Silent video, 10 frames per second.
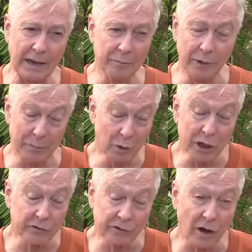My
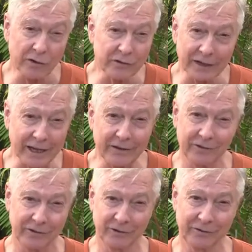book is called
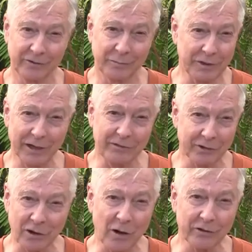Tillandsia. The plants
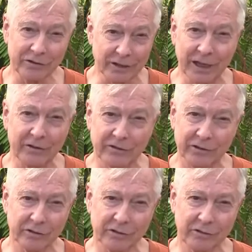are called
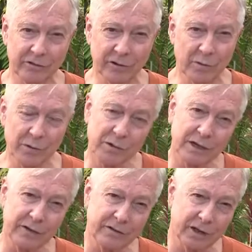Tillandsia. So we will
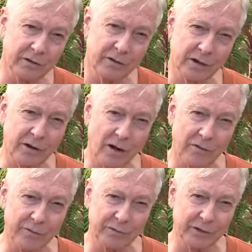continue to call
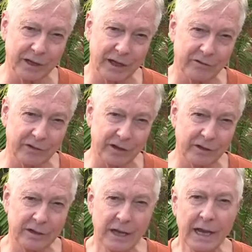them Tillandsia.
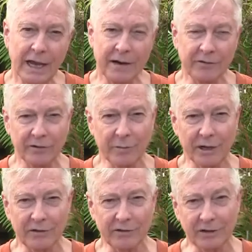And if
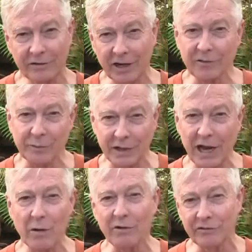somebody says, yes, but
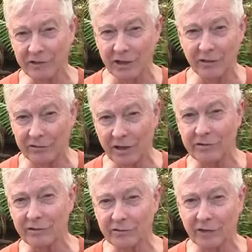now it's genus
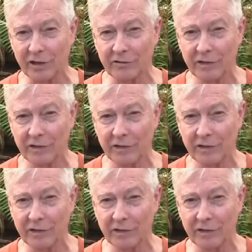such and such,